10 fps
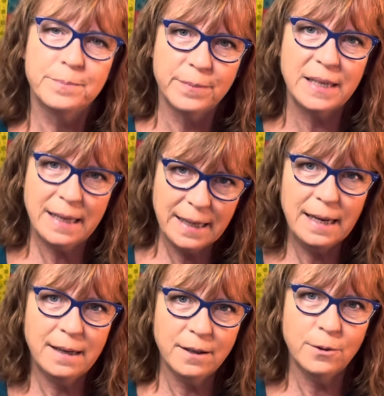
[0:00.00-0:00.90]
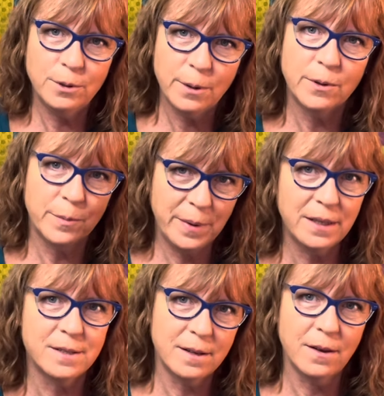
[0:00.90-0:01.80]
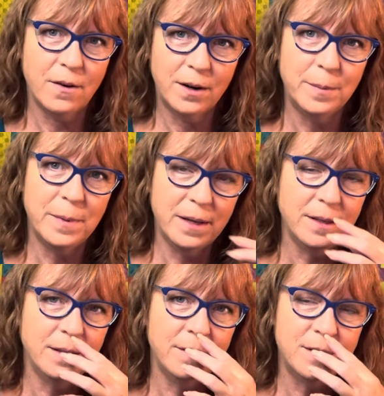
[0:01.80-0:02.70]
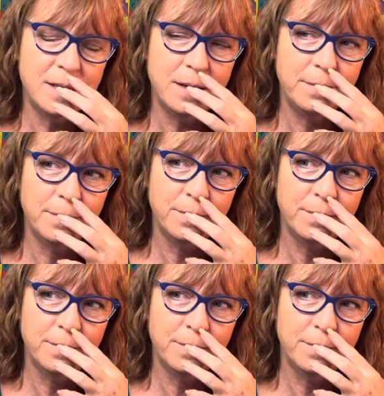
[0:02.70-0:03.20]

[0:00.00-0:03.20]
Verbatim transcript: but it can't go lower because of the arm of the love seat.